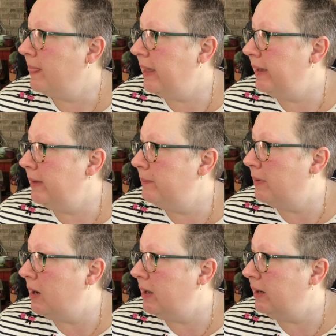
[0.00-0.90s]
I
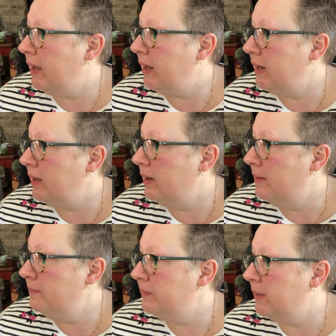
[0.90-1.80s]
bought a
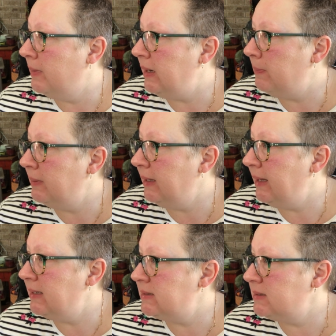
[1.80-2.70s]
money
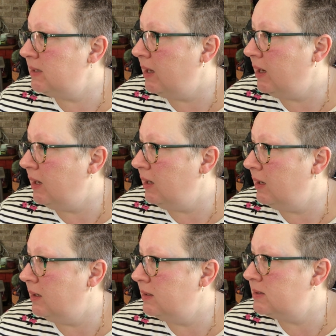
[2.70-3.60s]
plant
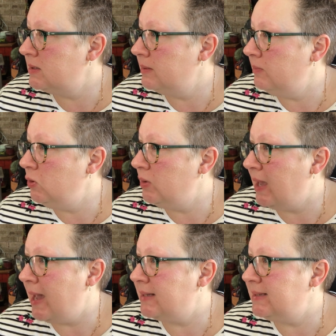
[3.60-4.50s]
and some new
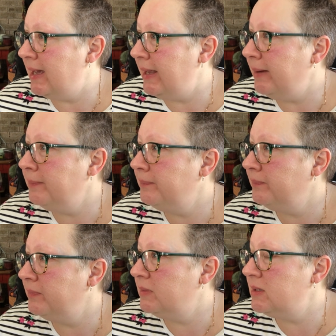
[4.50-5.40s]
cacti
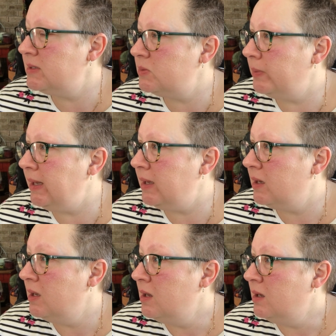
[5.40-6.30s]
this week,
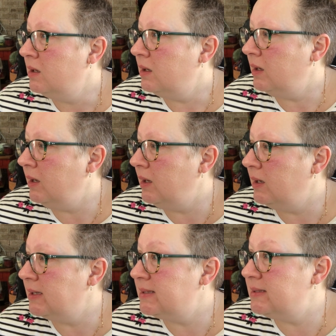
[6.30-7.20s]
and
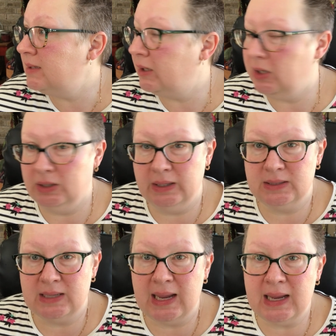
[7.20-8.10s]
a
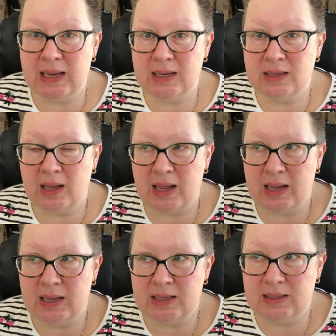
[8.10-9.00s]
succulent and
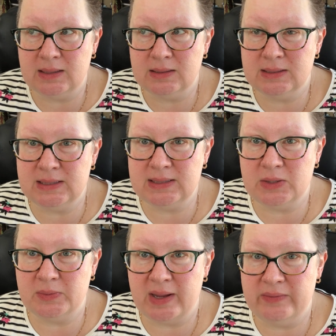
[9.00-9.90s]
a ZZ
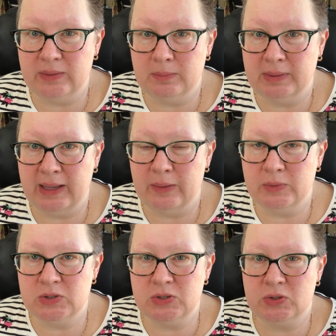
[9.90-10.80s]
Raven plant,
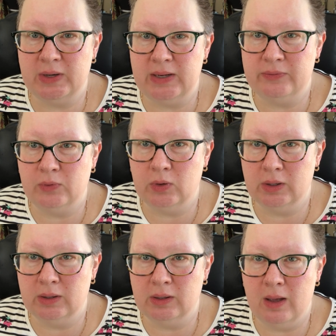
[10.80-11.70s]
which is great
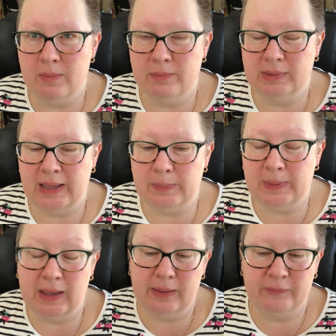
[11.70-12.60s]
for
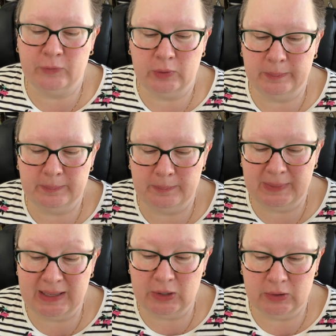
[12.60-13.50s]
for
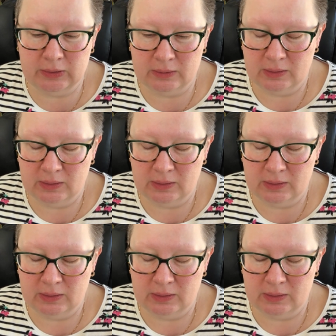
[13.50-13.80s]
beginner